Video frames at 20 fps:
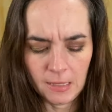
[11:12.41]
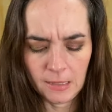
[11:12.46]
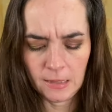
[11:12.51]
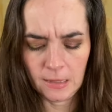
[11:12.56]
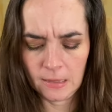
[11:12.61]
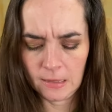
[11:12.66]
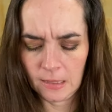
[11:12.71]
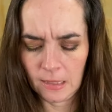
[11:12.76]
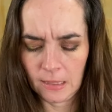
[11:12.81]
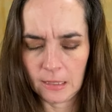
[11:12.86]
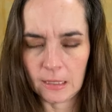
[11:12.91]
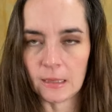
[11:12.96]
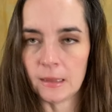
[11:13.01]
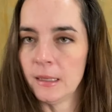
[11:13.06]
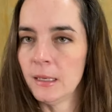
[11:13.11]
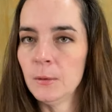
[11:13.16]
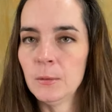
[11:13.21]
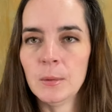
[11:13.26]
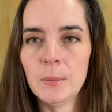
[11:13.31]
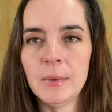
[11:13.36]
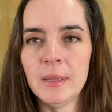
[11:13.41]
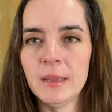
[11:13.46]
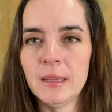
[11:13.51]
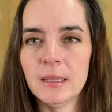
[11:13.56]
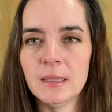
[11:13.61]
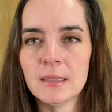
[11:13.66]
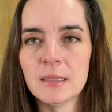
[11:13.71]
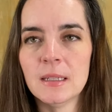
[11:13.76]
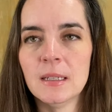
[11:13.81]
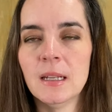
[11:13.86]
Anything that I can link will be
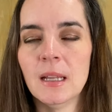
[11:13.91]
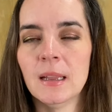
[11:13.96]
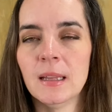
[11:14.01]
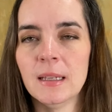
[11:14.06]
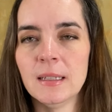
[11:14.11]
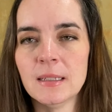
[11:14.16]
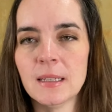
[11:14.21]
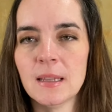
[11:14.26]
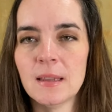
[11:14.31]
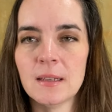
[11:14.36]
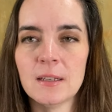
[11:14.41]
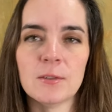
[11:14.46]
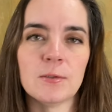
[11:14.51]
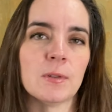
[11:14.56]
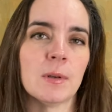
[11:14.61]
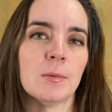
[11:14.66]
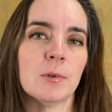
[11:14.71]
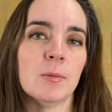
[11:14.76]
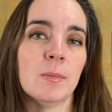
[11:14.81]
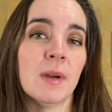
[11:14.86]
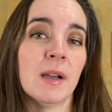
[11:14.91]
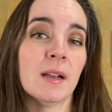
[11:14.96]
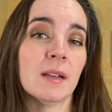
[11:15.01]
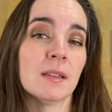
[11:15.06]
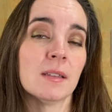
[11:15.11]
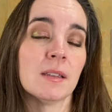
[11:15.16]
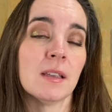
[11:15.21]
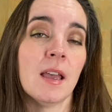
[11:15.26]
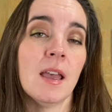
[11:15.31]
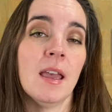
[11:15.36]
listed and linked in the description
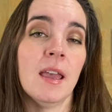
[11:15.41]
box.